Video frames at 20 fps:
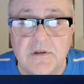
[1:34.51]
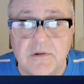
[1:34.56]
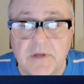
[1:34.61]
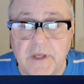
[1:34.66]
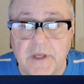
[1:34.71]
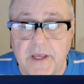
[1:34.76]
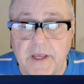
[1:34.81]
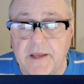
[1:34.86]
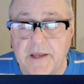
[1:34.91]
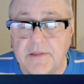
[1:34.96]

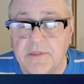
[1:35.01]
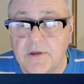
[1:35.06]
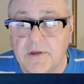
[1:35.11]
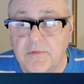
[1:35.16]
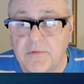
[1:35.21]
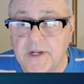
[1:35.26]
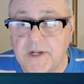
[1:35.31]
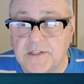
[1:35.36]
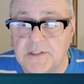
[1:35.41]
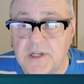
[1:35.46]
Okay, the
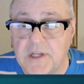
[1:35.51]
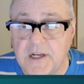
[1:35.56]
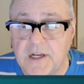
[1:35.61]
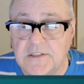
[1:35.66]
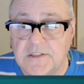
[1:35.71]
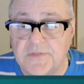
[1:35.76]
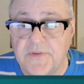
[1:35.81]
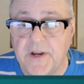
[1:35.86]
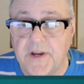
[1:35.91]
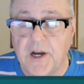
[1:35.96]

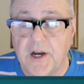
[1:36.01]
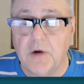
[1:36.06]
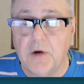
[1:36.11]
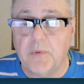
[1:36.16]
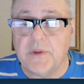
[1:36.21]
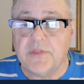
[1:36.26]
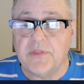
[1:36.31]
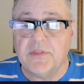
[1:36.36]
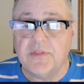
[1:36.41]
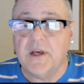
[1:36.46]
Renaissance fair
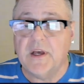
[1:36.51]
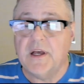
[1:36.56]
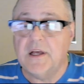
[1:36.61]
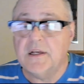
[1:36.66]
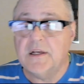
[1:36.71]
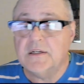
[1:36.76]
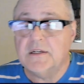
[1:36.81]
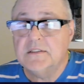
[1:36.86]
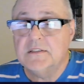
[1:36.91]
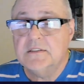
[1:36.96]
with the,